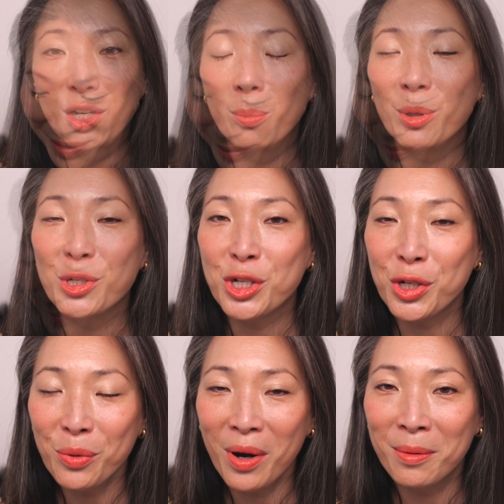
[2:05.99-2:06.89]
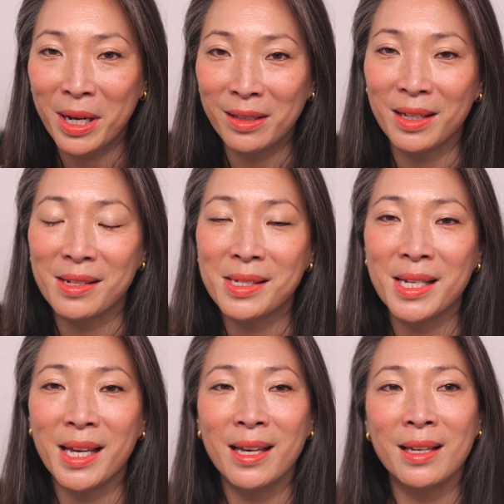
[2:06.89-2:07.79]
Number two on my list
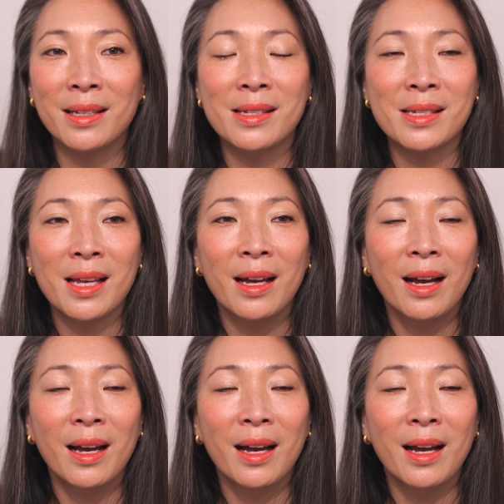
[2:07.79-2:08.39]
is